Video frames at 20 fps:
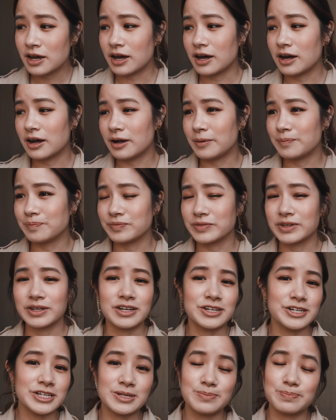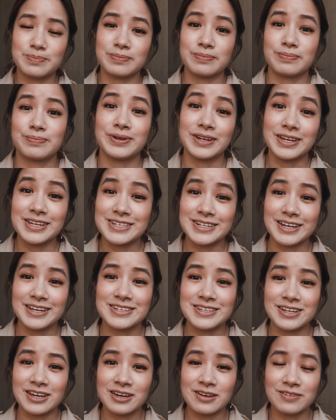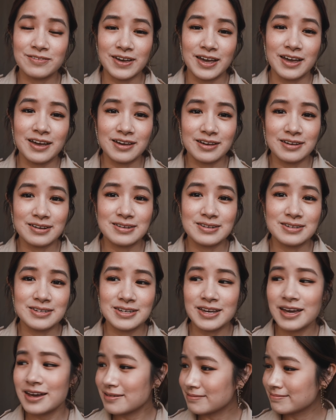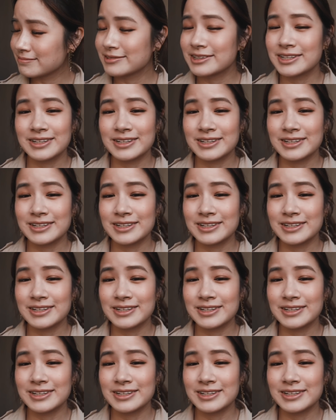Yeah, just please stay safe, and yeah,